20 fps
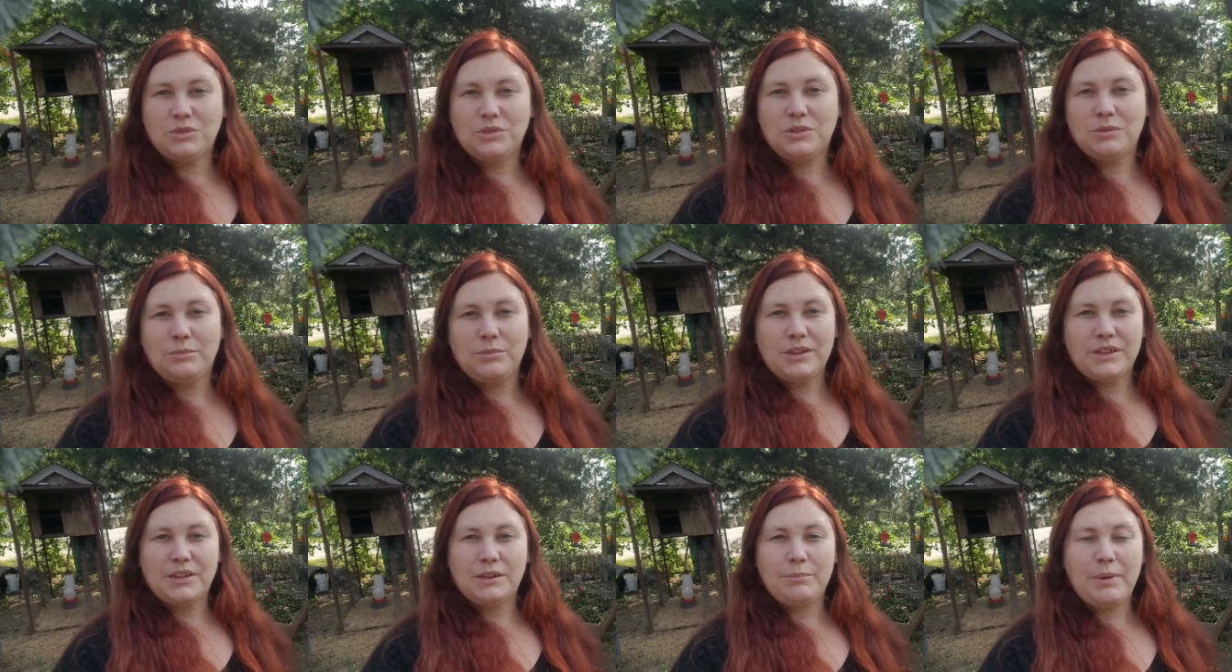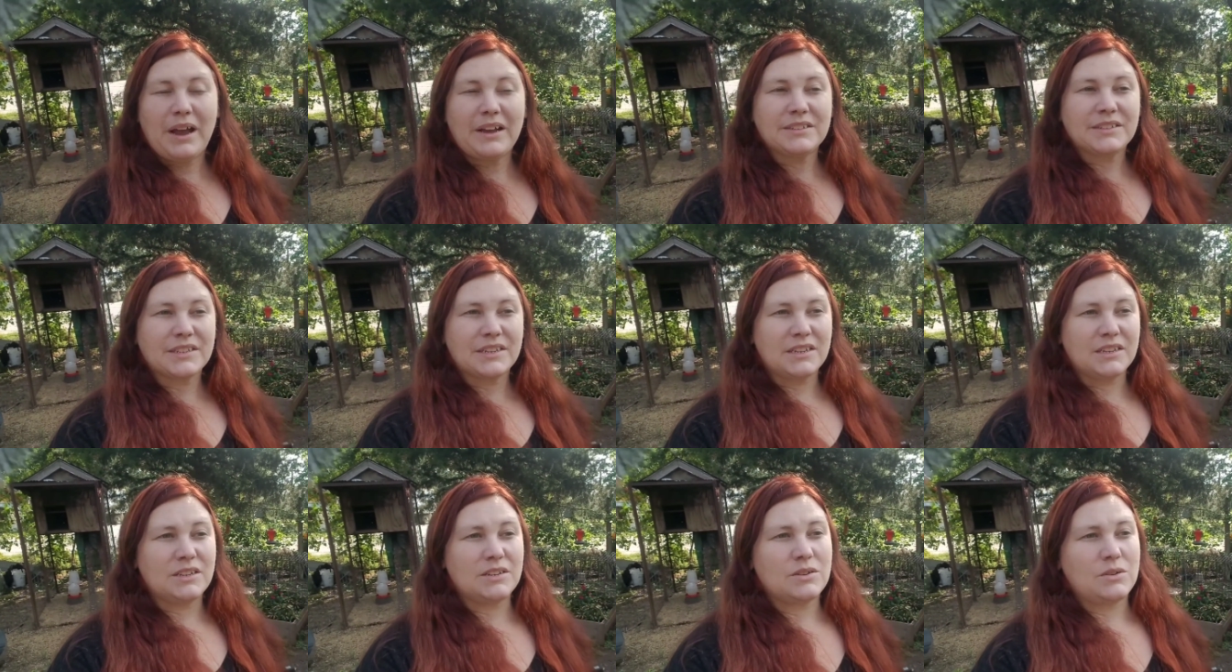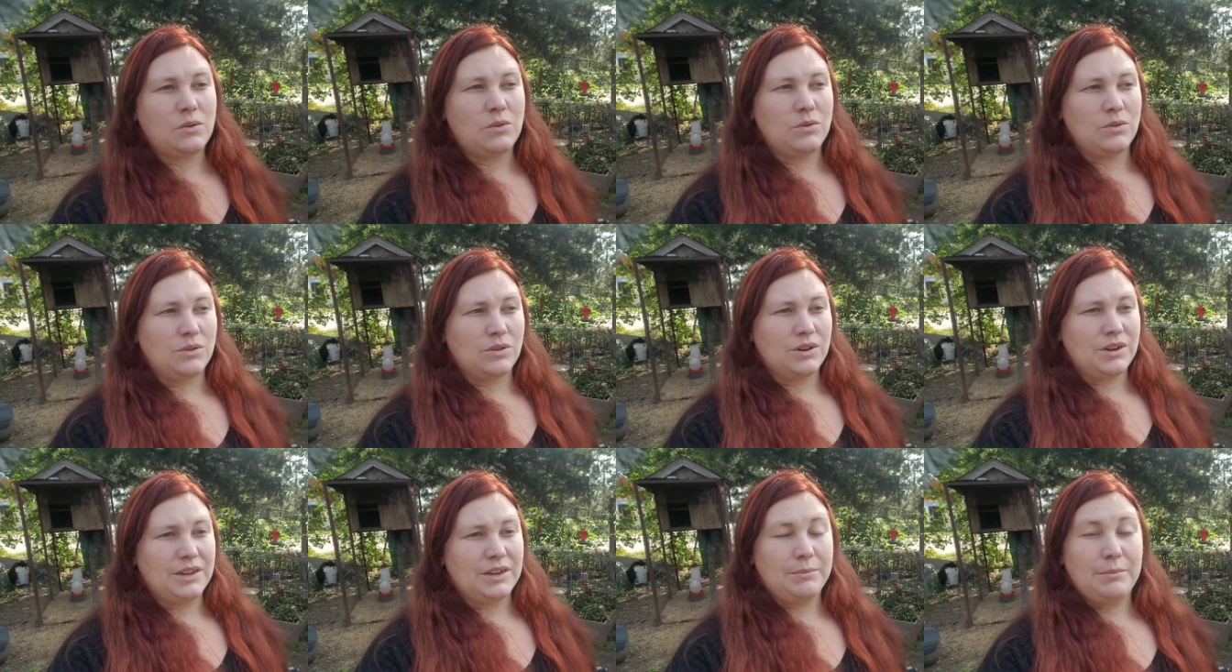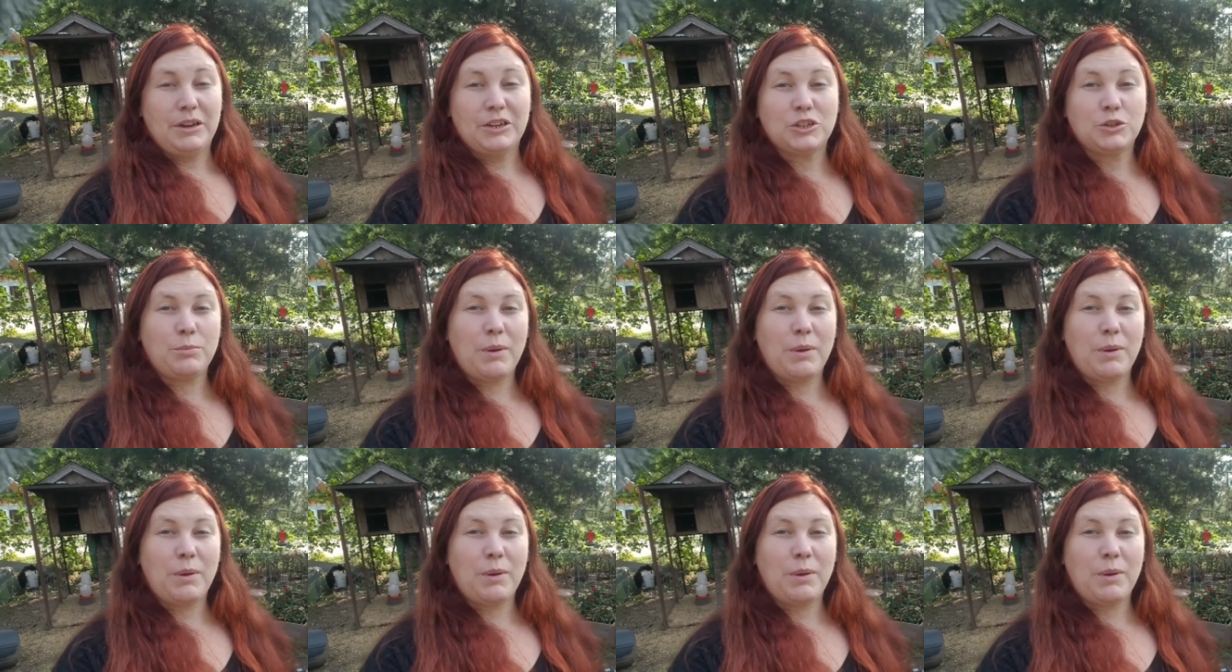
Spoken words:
them in a basket or in a mesh